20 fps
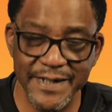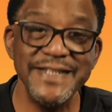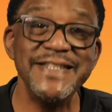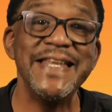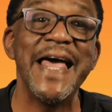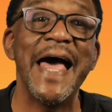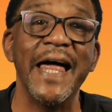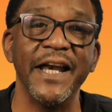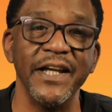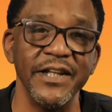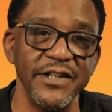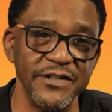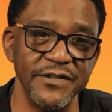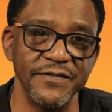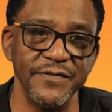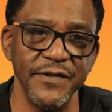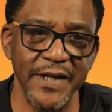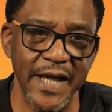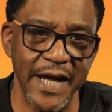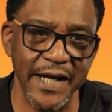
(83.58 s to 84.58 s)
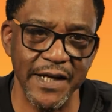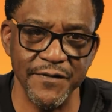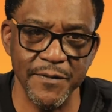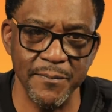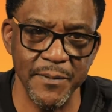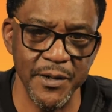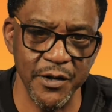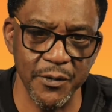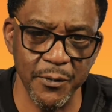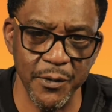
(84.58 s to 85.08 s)
tallies, for lack of a
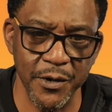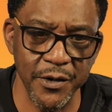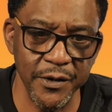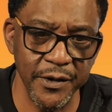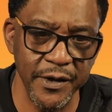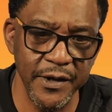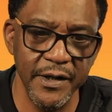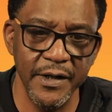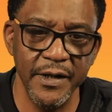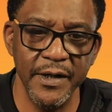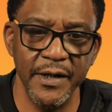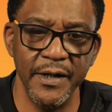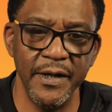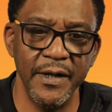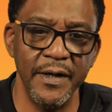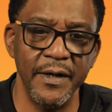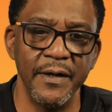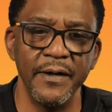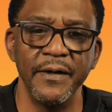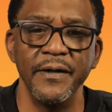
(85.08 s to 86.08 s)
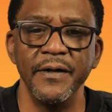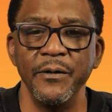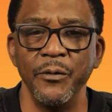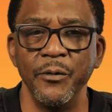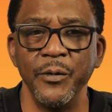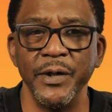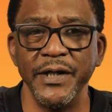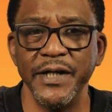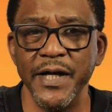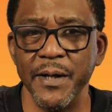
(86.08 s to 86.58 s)
better word,
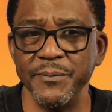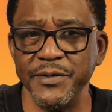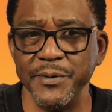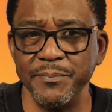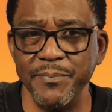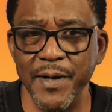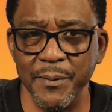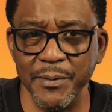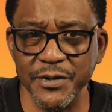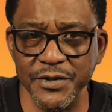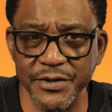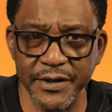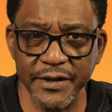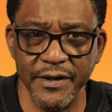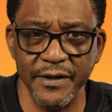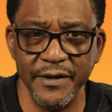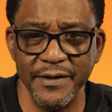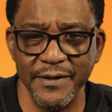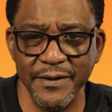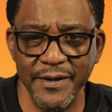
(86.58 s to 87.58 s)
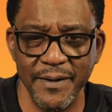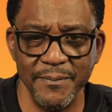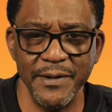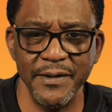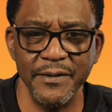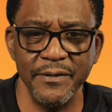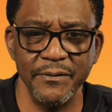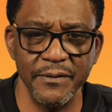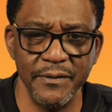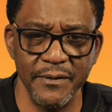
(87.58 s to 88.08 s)
when it comes to publishing. I
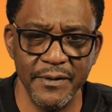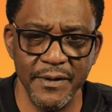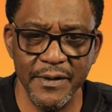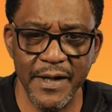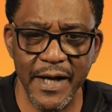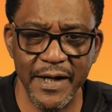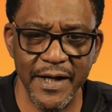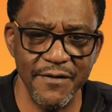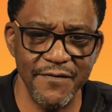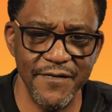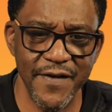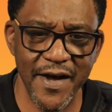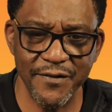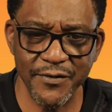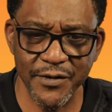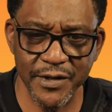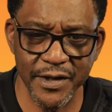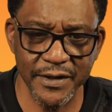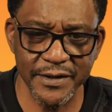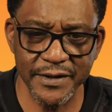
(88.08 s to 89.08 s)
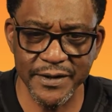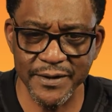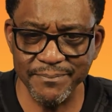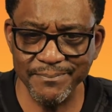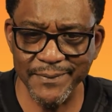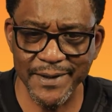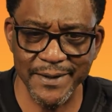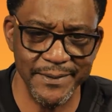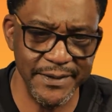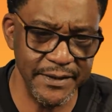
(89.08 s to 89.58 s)
mean, I Got Five on it, did
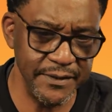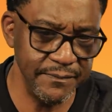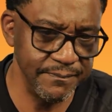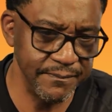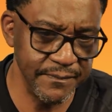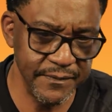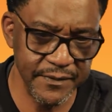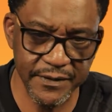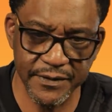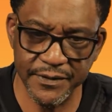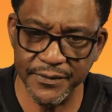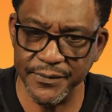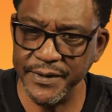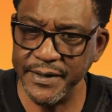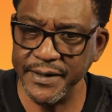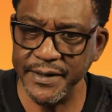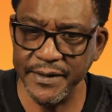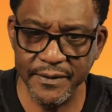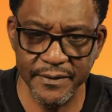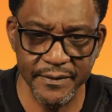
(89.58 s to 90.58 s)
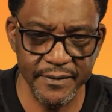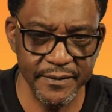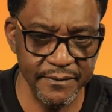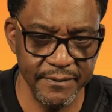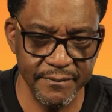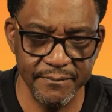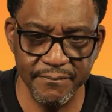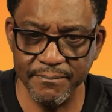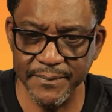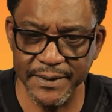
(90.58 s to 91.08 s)
maybe 3
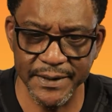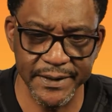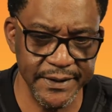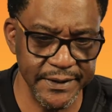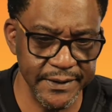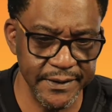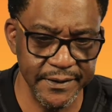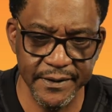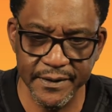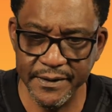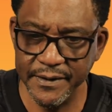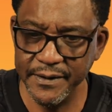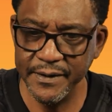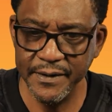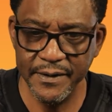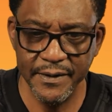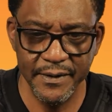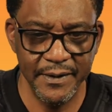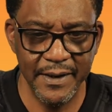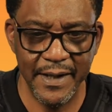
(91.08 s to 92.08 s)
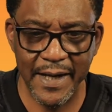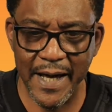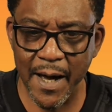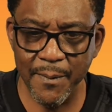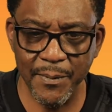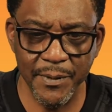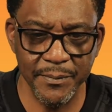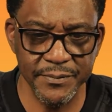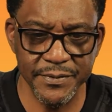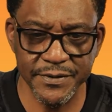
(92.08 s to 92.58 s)
million
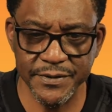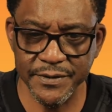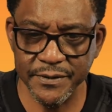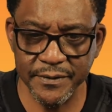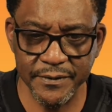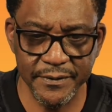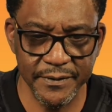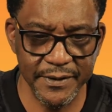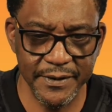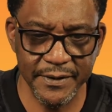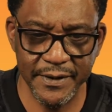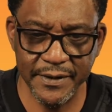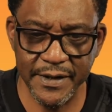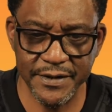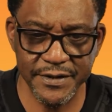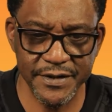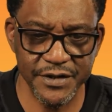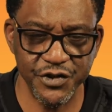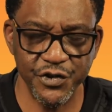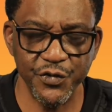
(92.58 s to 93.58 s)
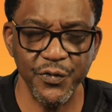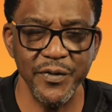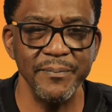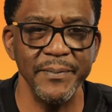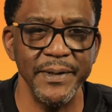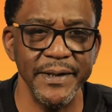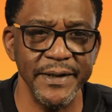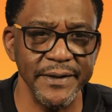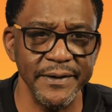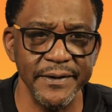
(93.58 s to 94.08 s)
albums. So that's just 3
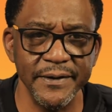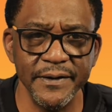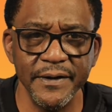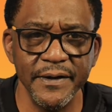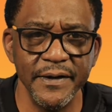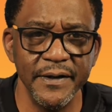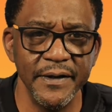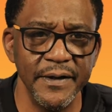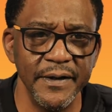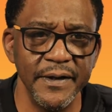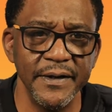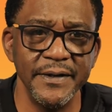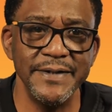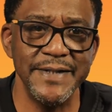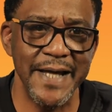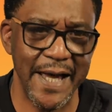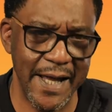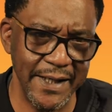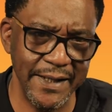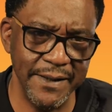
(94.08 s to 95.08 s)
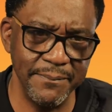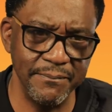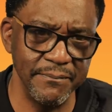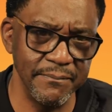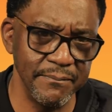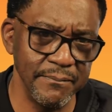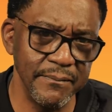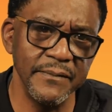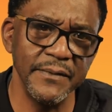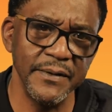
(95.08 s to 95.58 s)
million tally
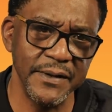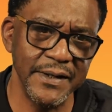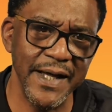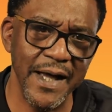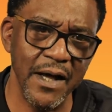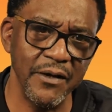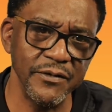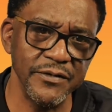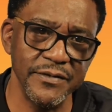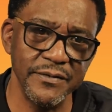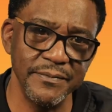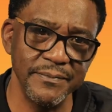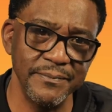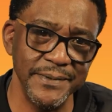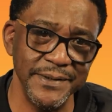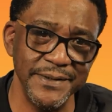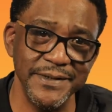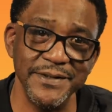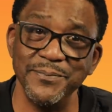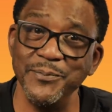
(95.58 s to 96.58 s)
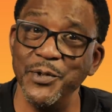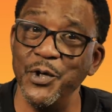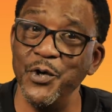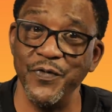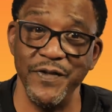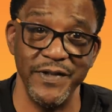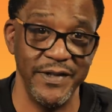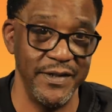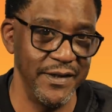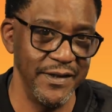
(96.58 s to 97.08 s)
counts. But this
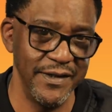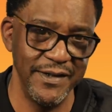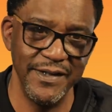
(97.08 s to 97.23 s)
movie,